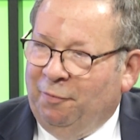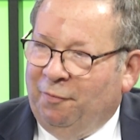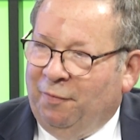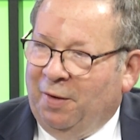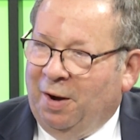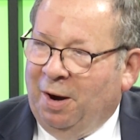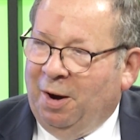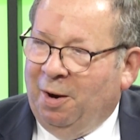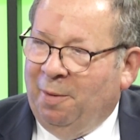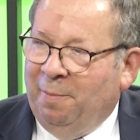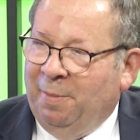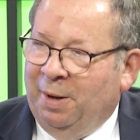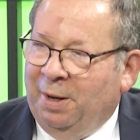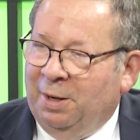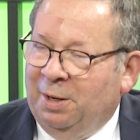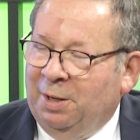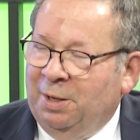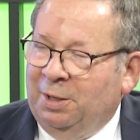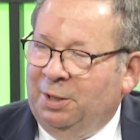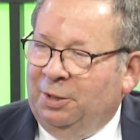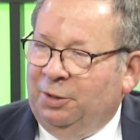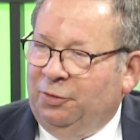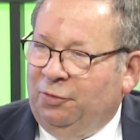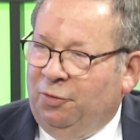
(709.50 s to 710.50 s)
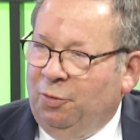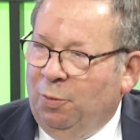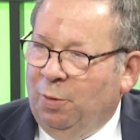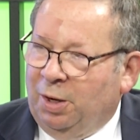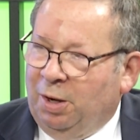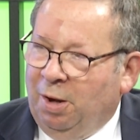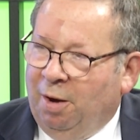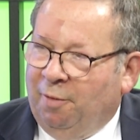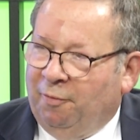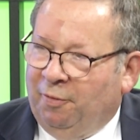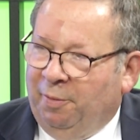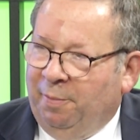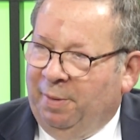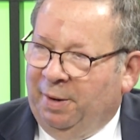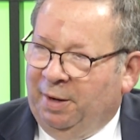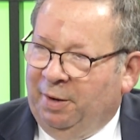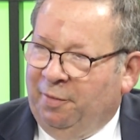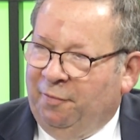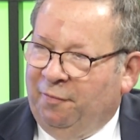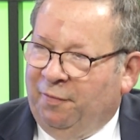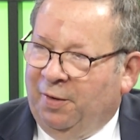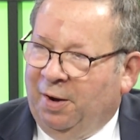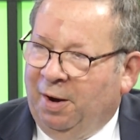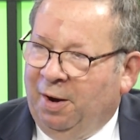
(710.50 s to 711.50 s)
environment to a
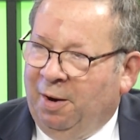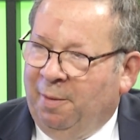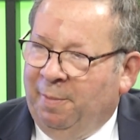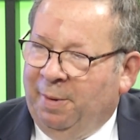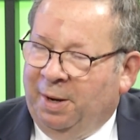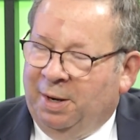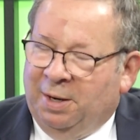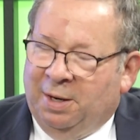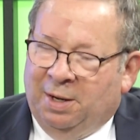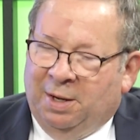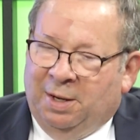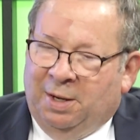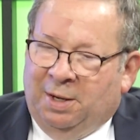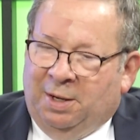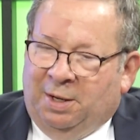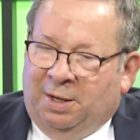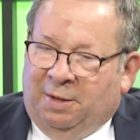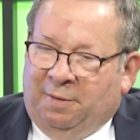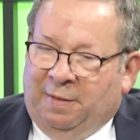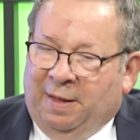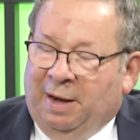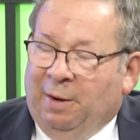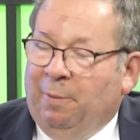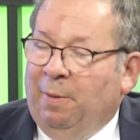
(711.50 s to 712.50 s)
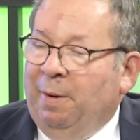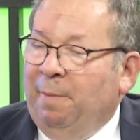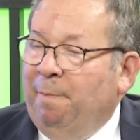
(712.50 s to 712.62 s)
government environment. Then I